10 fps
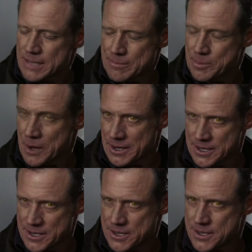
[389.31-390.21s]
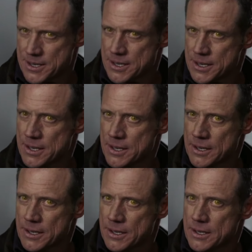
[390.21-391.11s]
and brightest
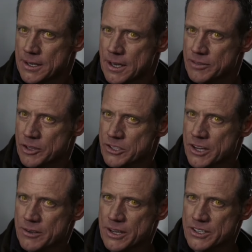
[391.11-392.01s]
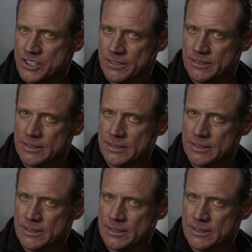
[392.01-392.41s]
of your generation.